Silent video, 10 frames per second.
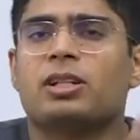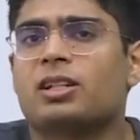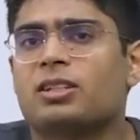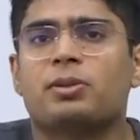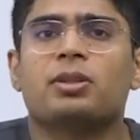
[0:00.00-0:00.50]

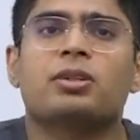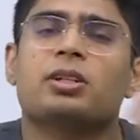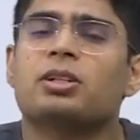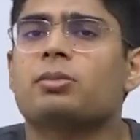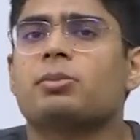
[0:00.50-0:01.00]
that has been
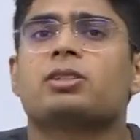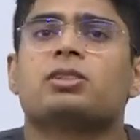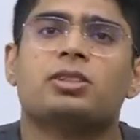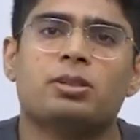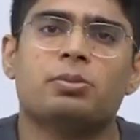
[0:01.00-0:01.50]
created among
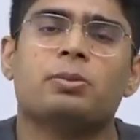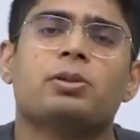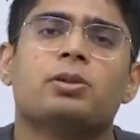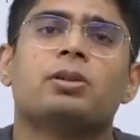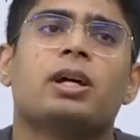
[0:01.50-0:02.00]
certain
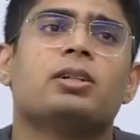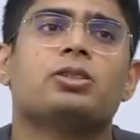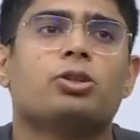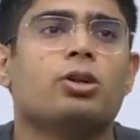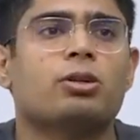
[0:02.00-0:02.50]
people
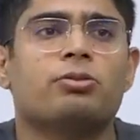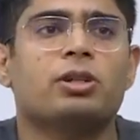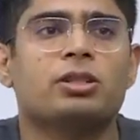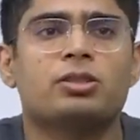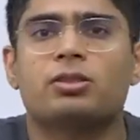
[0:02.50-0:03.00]
that
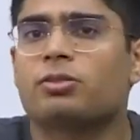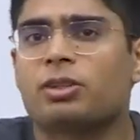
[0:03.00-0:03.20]
geography is